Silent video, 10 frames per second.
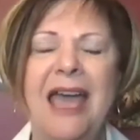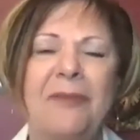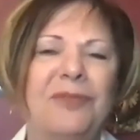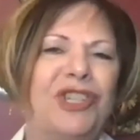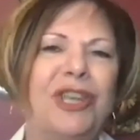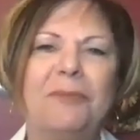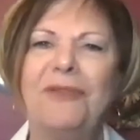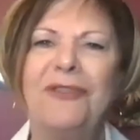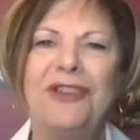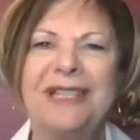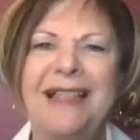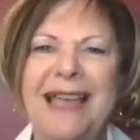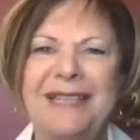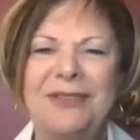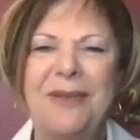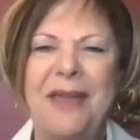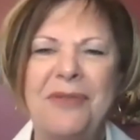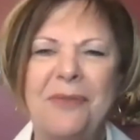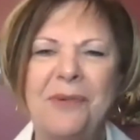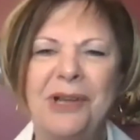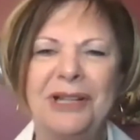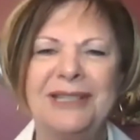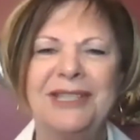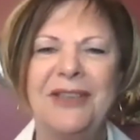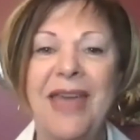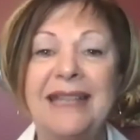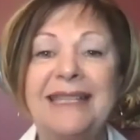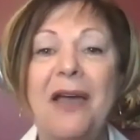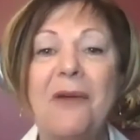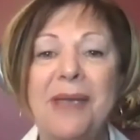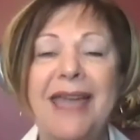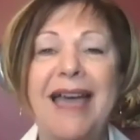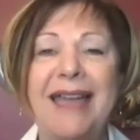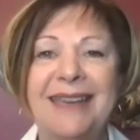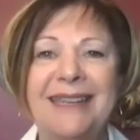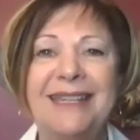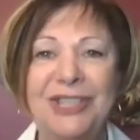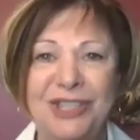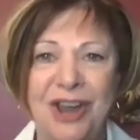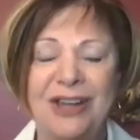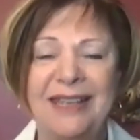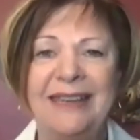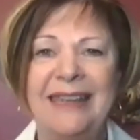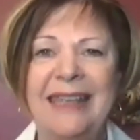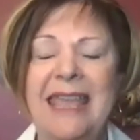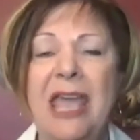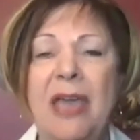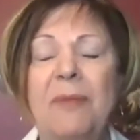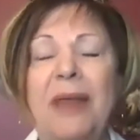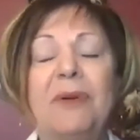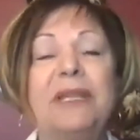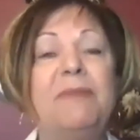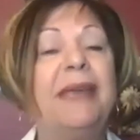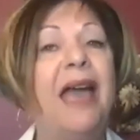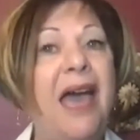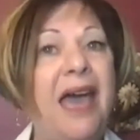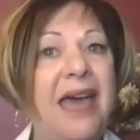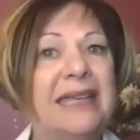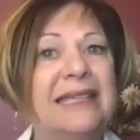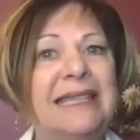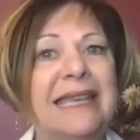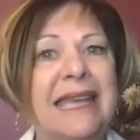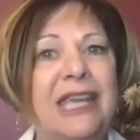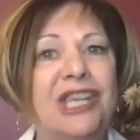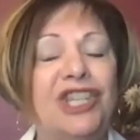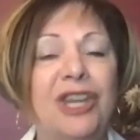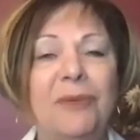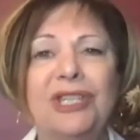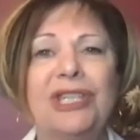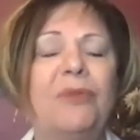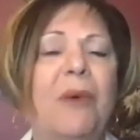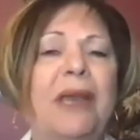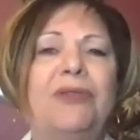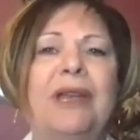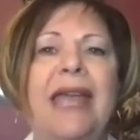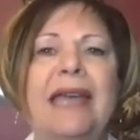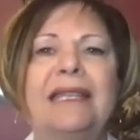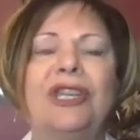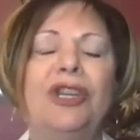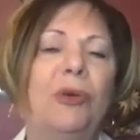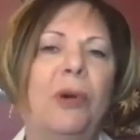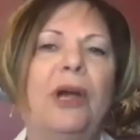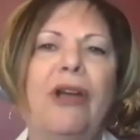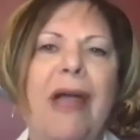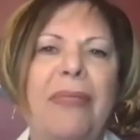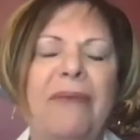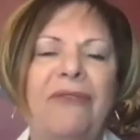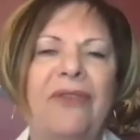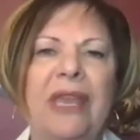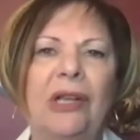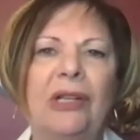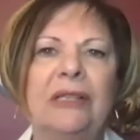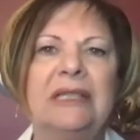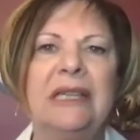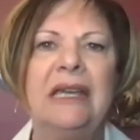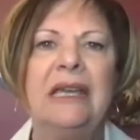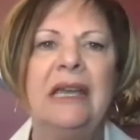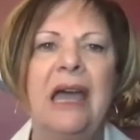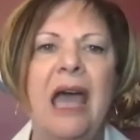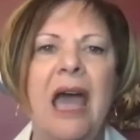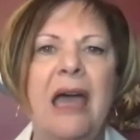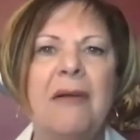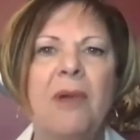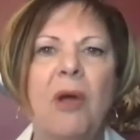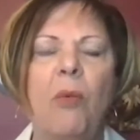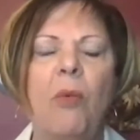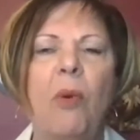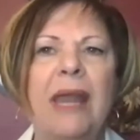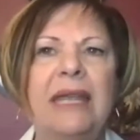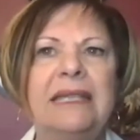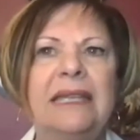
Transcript: shipped first class around the world. So that's how we got started. But it was because she was just wondering, as a new worker on the field, what is